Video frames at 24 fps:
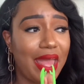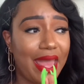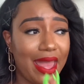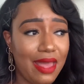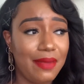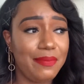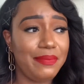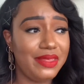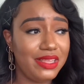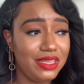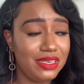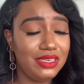
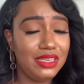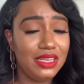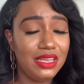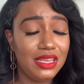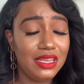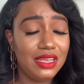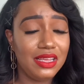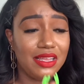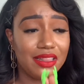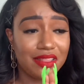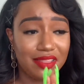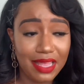happen,
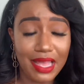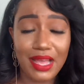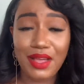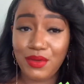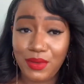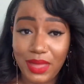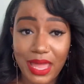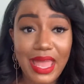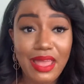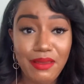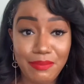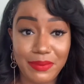they're
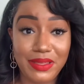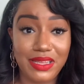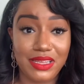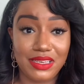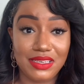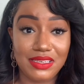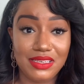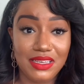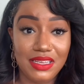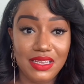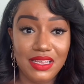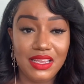gonna
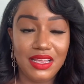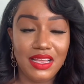happen.